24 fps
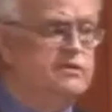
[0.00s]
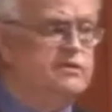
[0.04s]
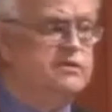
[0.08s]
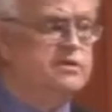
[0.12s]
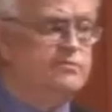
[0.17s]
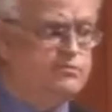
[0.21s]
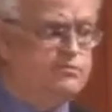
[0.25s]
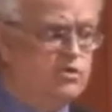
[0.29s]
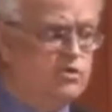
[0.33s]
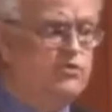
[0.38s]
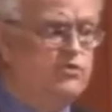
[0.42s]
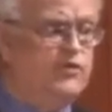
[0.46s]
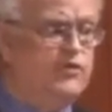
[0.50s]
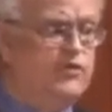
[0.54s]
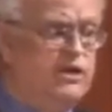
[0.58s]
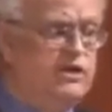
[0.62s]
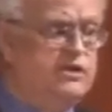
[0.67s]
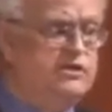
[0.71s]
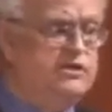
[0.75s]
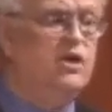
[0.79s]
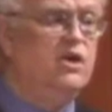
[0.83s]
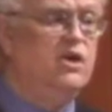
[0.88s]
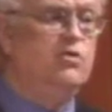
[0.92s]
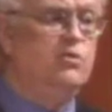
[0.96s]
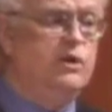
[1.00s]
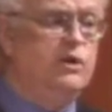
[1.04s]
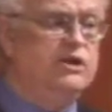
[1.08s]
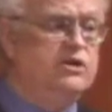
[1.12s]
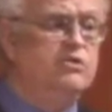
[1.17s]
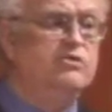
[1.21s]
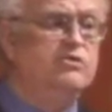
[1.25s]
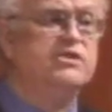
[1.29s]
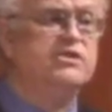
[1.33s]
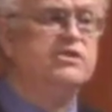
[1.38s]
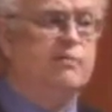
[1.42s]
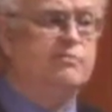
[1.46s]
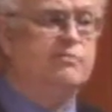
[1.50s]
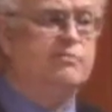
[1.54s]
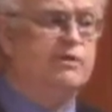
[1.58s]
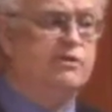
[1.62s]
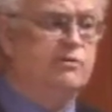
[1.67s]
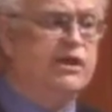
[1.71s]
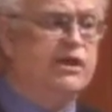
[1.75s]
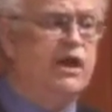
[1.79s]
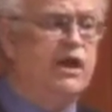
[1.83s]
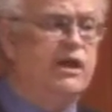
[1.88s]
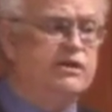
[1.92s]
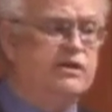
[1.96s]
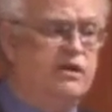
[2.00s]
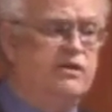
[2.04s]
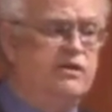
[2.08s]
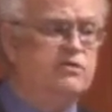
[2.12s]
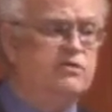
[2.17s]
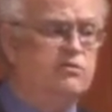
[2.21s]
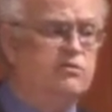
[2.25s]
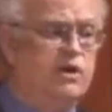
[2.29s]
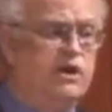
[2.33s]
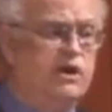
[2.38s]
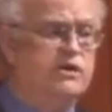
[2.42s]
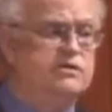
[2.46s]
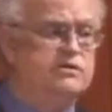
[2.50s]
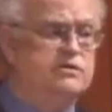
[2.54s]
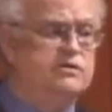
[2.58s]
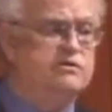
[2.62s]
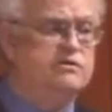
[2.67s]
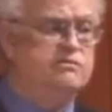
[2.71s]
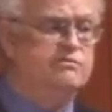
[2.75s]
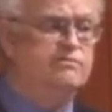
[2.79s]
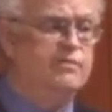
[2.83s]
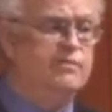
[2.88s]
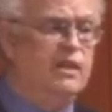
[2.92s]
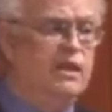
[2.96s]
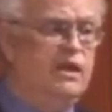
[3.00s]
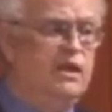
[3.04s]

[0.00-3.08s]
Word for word: The proof is we can do something we can't otherwise do.